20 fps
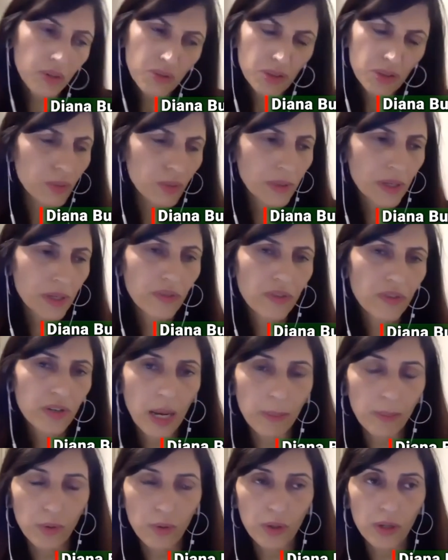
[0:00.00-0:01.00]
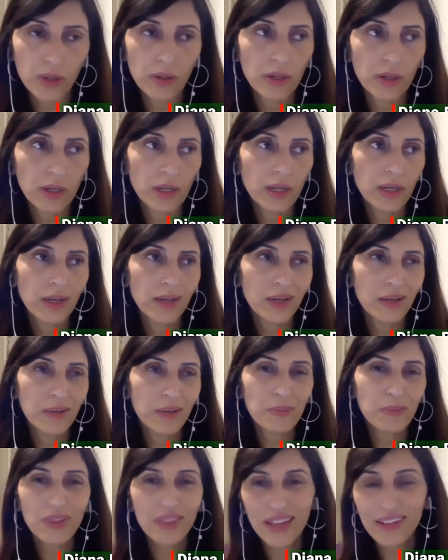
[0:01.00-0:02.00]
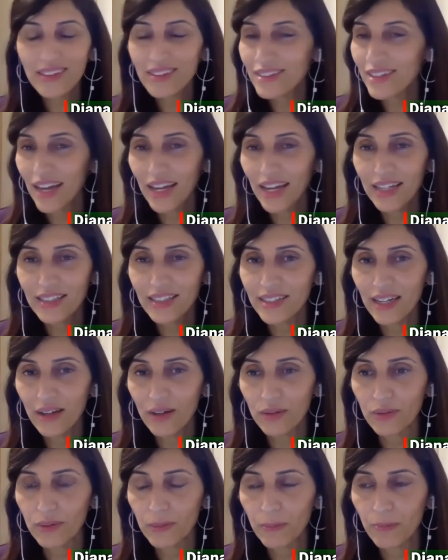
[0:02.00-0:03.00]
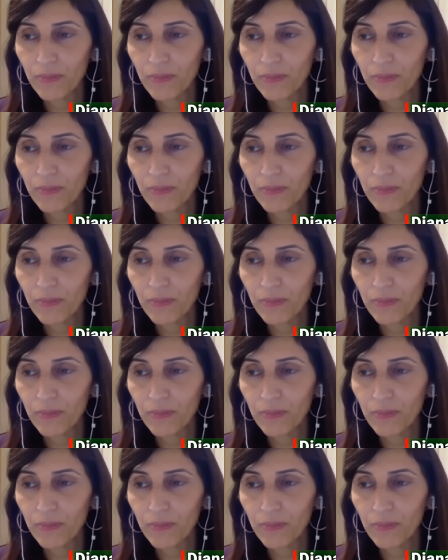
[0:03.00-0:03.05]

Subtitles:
a little bit of an uproar, but then it died down.